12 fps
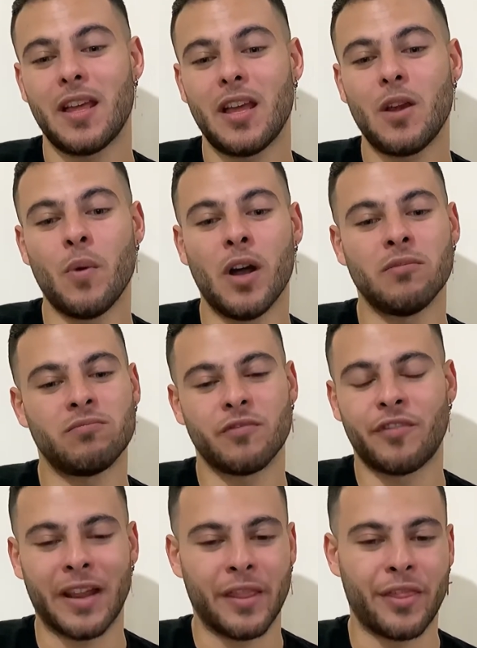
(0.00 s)
Well,
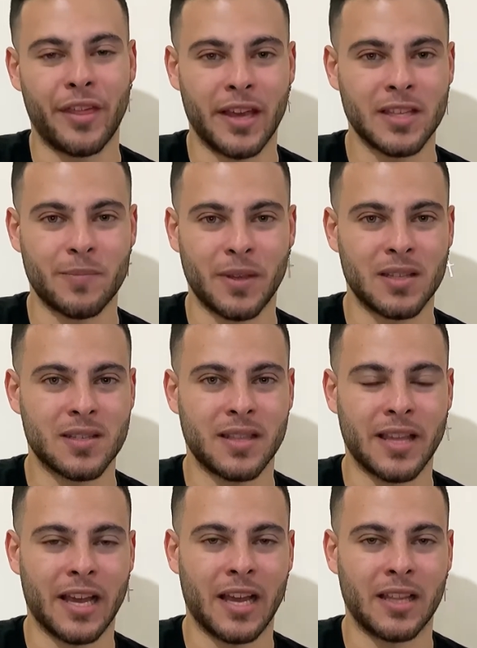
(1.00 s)
francés means
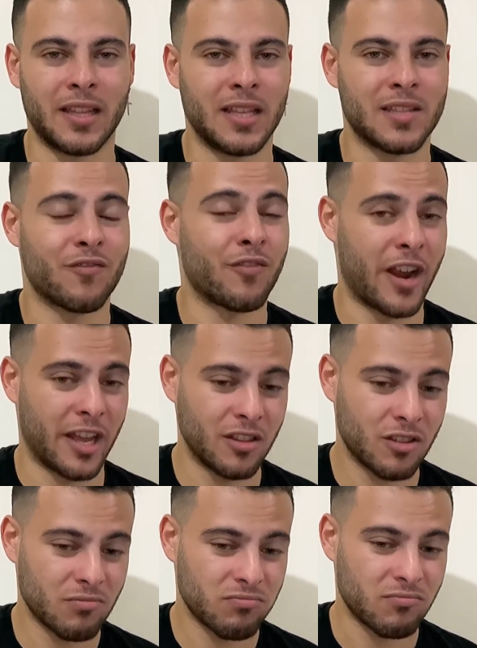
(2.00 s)
that he's
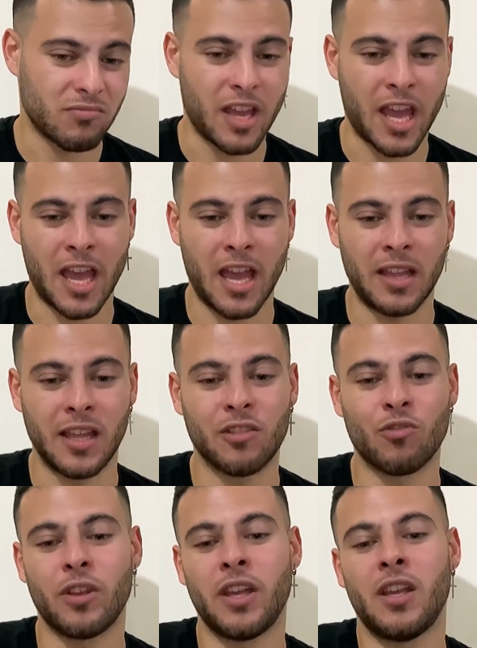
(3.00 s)
French and
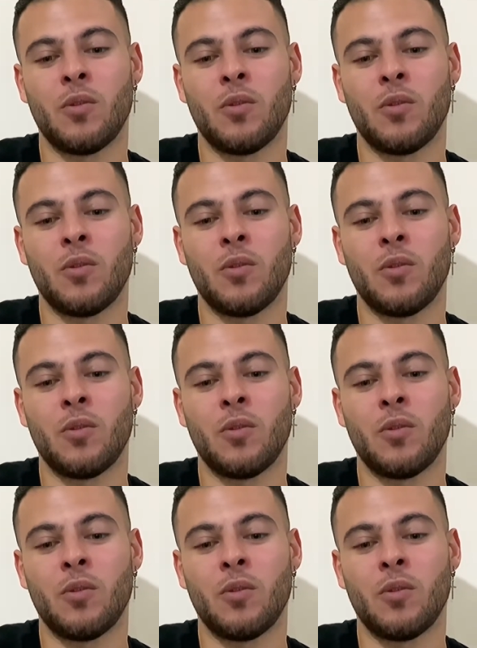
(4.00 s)
he